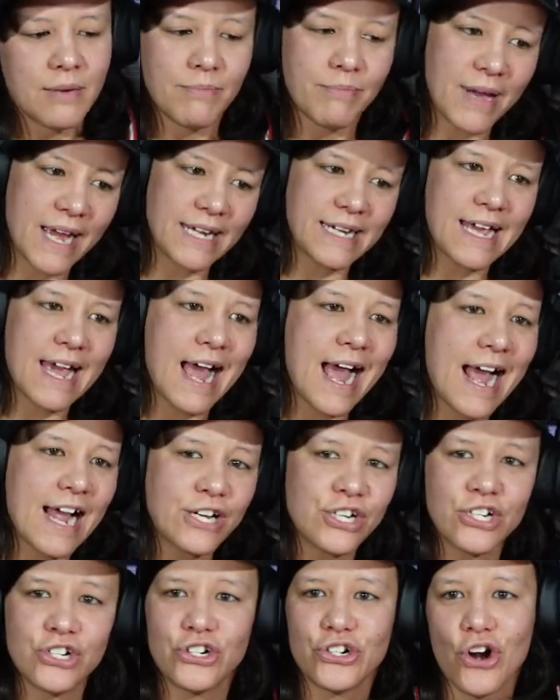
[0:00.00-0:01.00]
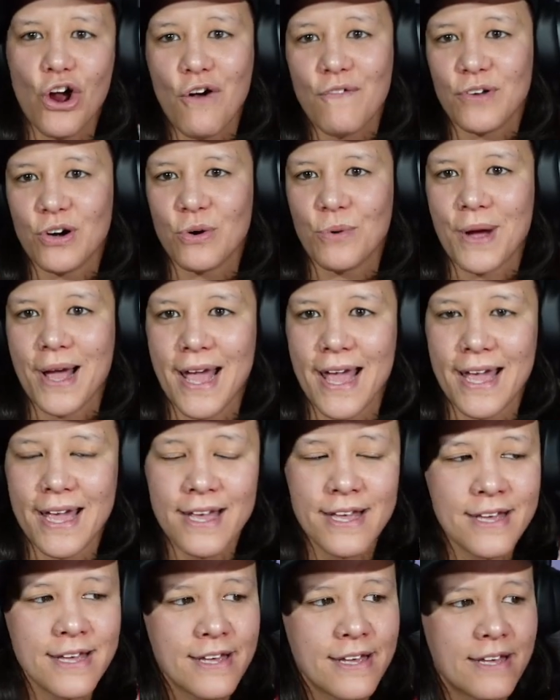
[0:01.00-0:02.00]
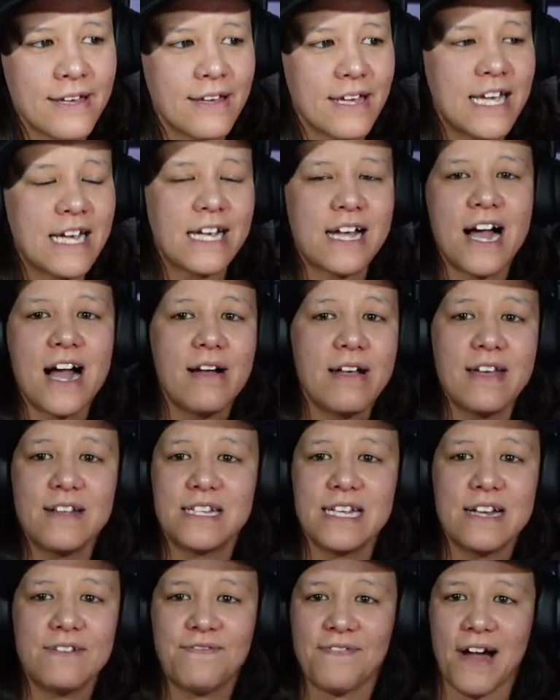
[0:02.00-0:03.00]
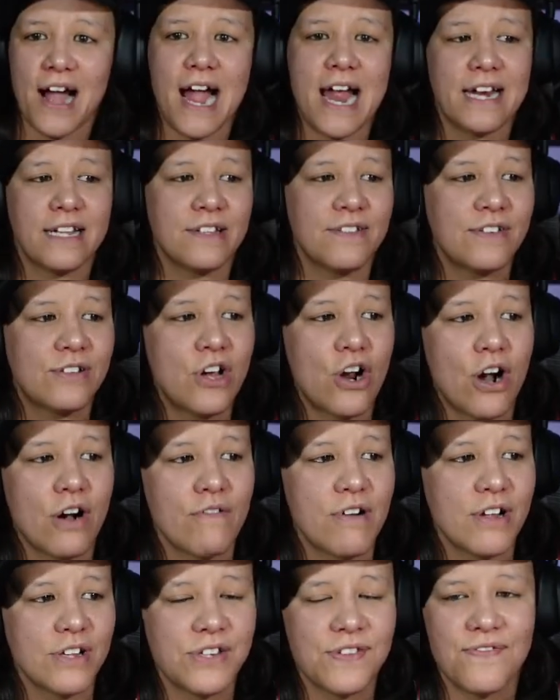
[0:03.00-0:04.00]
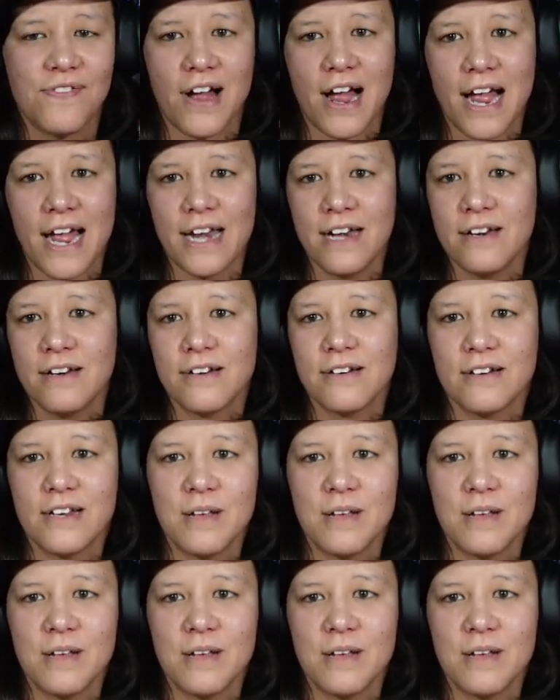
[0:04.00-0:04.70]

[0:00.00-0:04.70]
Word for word: Paid cash, drove it away. It got it did fine. The car runs fine.